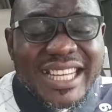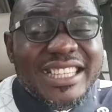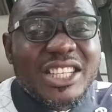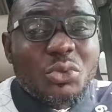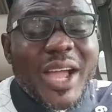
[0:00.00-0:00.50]

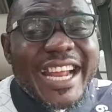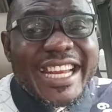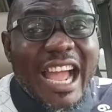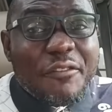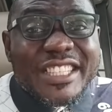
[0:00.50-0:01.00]
That is why
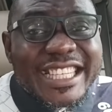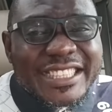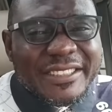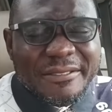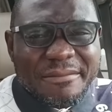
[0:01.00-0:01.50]
they are
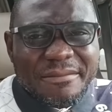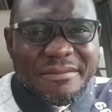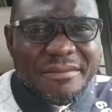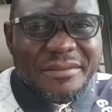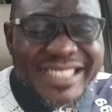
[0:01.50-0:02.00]
fidgeting.
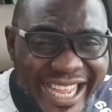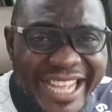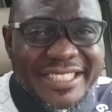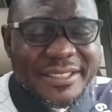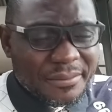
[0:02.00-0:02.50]

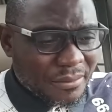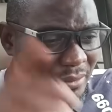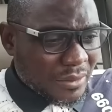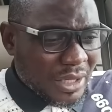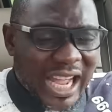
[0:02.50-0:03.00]
Yes.
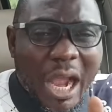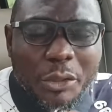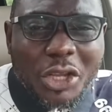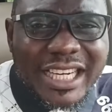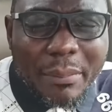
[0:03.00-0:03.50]

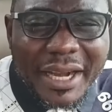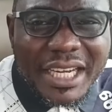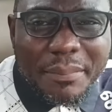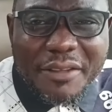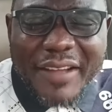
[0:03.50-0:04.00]
Are we talking
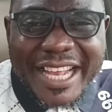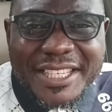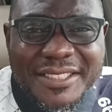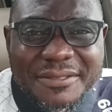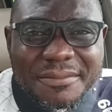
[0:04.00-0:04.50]
about the
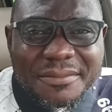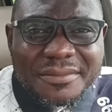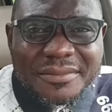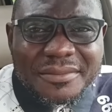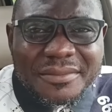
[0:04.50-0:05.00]
beavers?
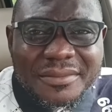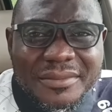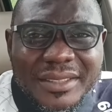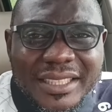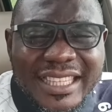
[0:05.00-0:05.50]

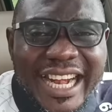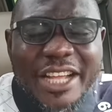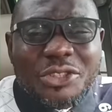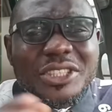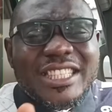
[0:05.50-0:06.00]

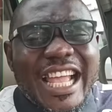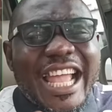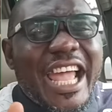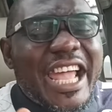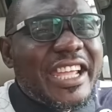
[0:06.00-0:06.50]
Trying to say,
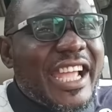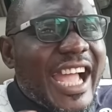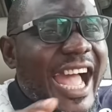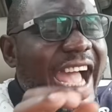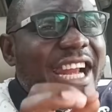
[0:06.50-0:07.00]
hey,
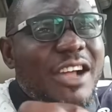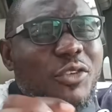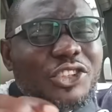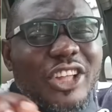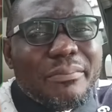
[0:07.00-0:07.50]

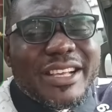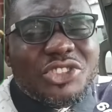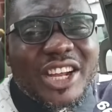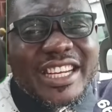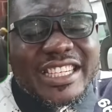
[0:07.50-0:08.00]
IREF was not
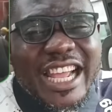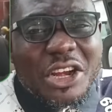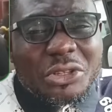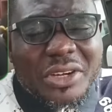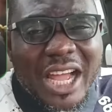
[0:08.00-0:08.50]
mentioned in the
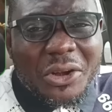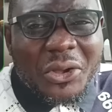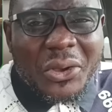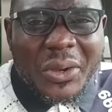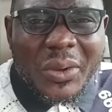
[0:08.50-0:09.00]
electoral
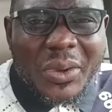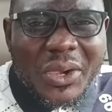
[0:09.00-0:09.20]
law.